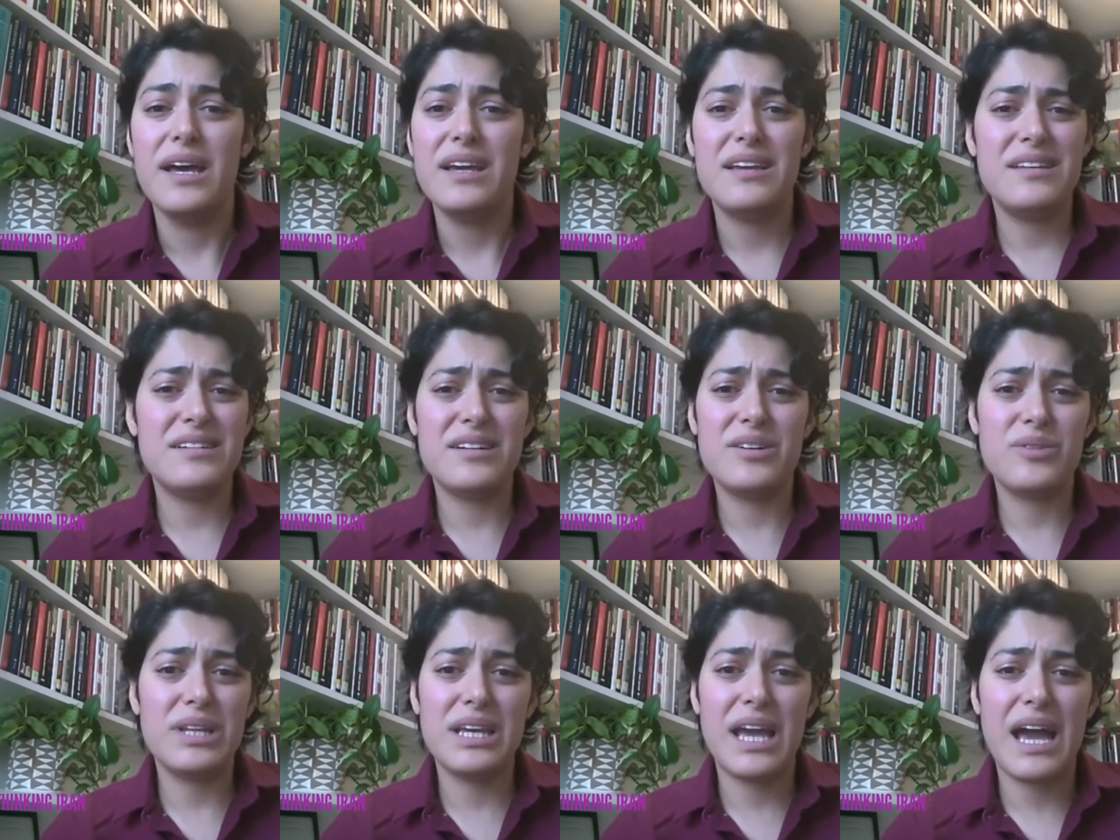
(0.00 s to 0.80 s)
he didn't
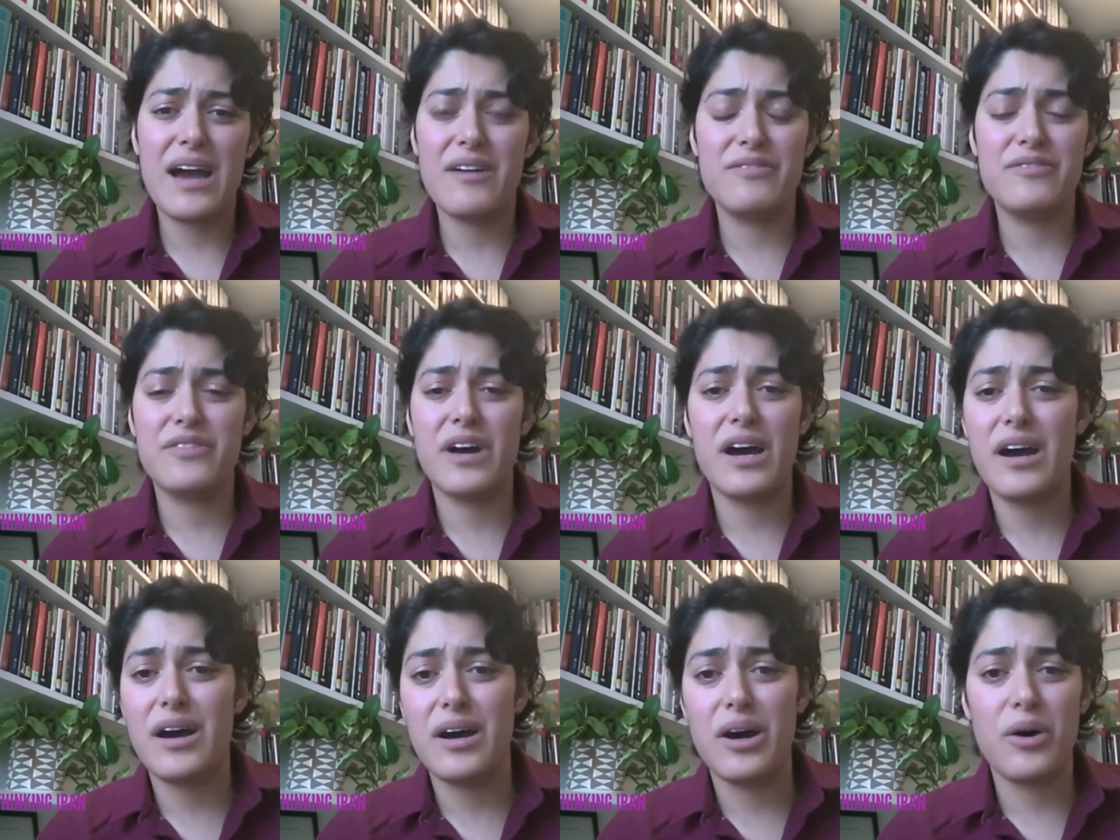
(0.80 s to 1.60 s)
really have
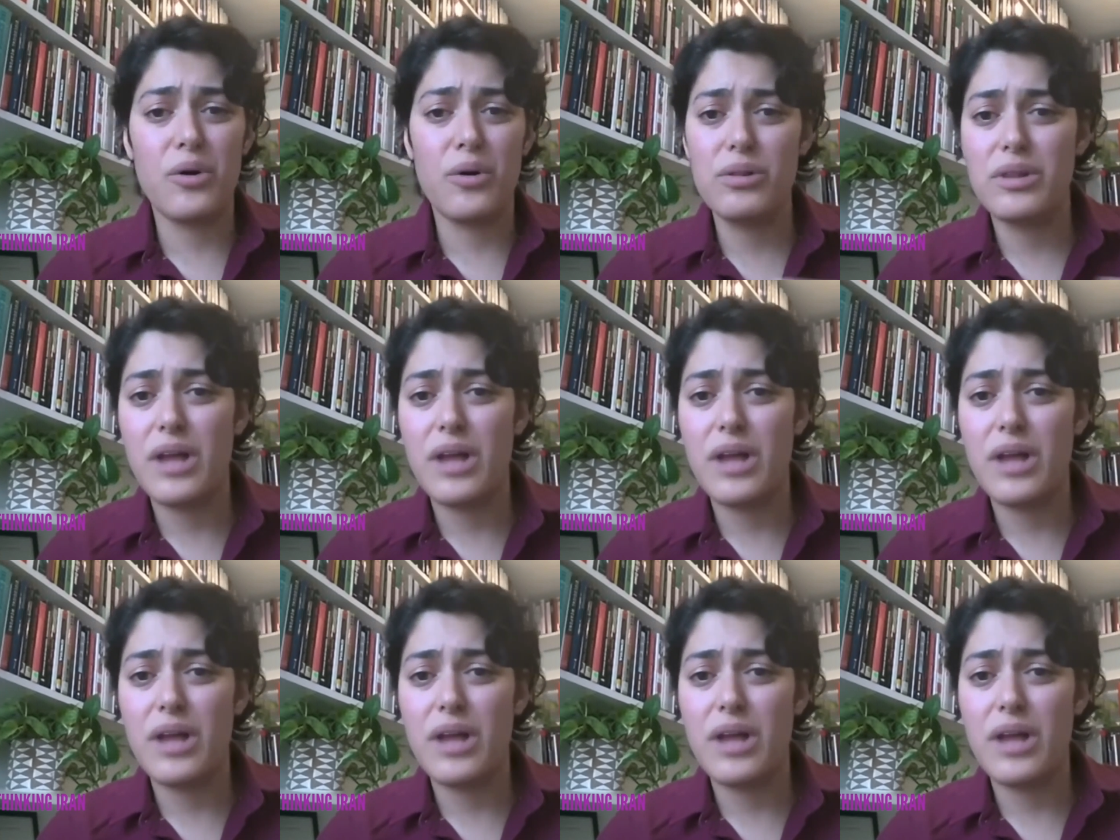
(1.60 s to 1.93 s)
a whole